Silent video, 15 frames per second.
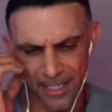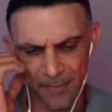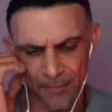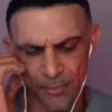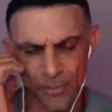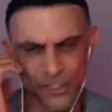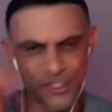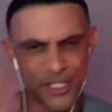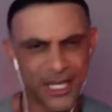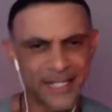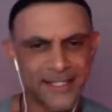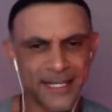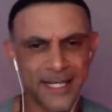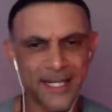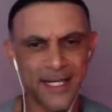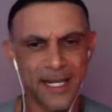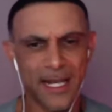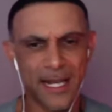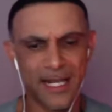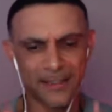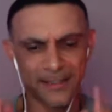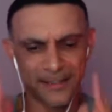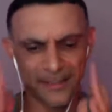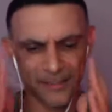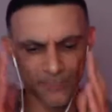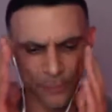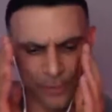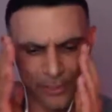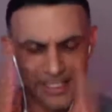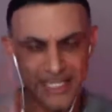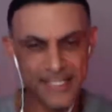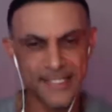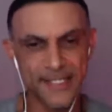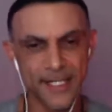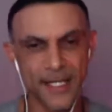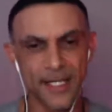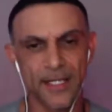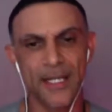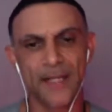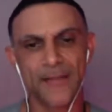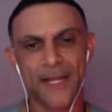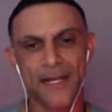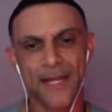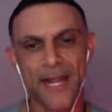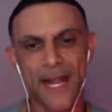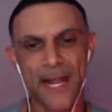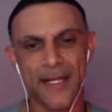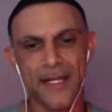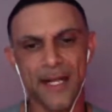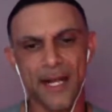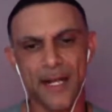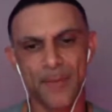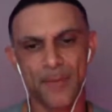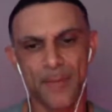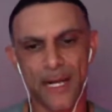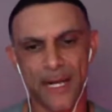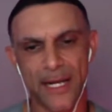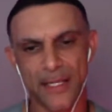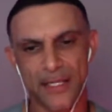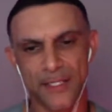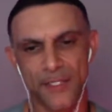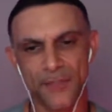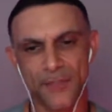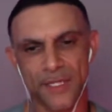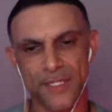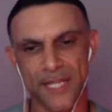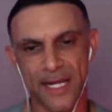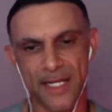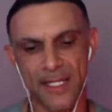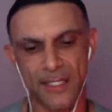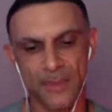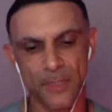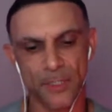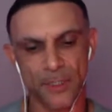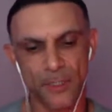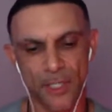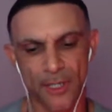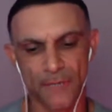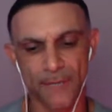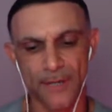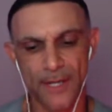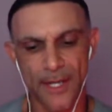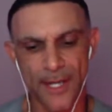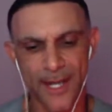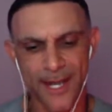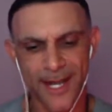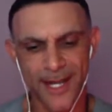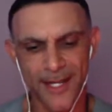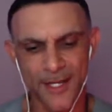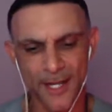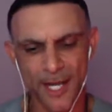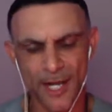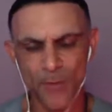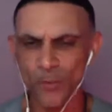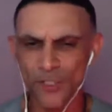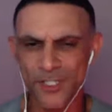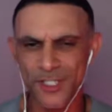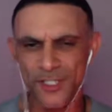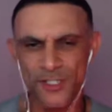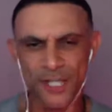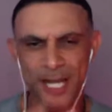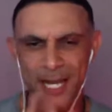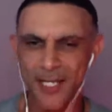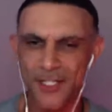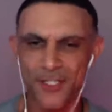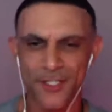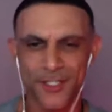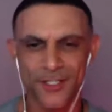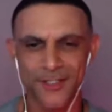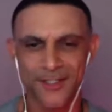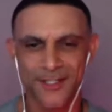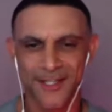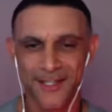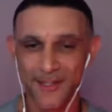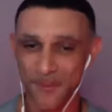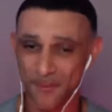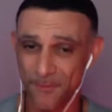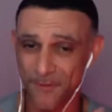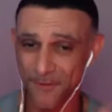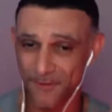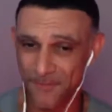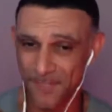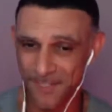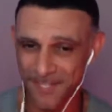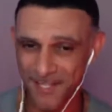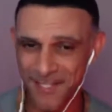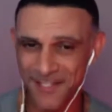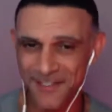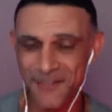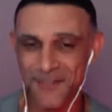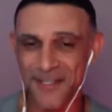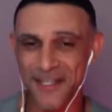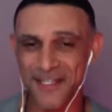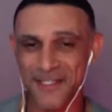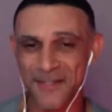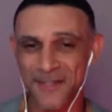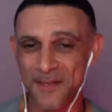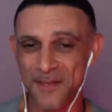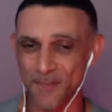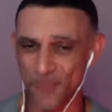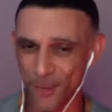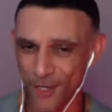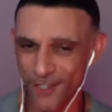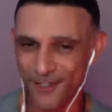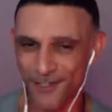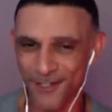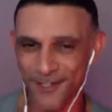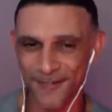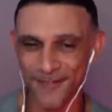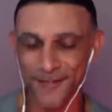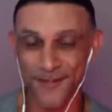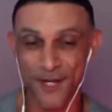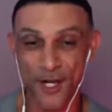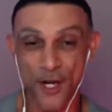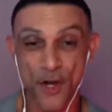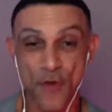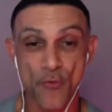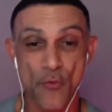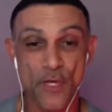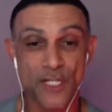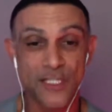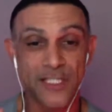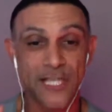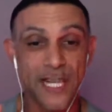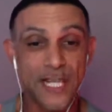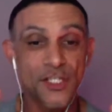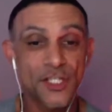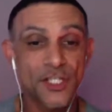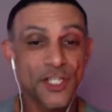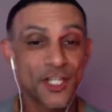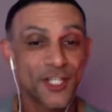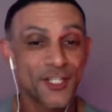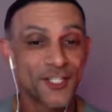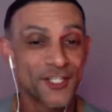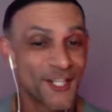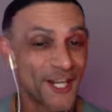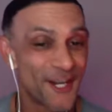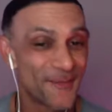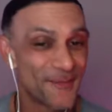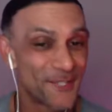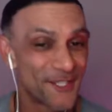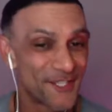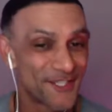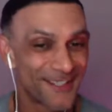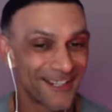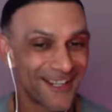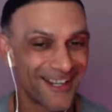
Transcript: projecting and releasing that anger, pain, and stress out into my life. And it wasn't changing for particular things in my life, relationships.